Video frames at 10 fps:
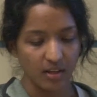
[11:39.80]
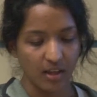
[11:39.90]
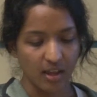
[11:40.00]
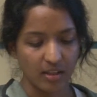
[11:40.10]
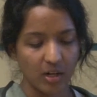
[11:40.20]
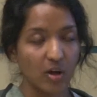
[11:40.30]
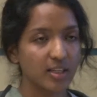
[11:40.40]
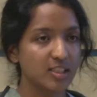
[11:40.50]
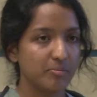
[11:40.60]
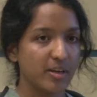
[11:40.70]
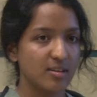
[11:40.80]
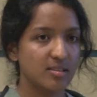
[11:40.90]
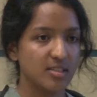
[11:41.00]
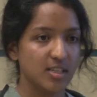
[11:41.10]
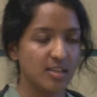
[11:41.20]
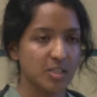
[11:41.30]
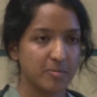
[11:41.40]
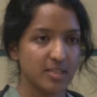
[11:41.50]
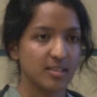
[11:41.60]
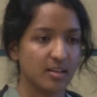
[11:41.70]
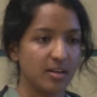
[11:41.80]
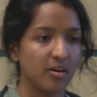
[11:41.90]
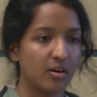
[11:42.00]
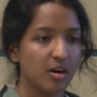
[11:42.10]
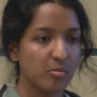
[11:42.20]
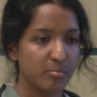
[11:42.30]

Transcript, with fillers: And the longest dependency chain is basically your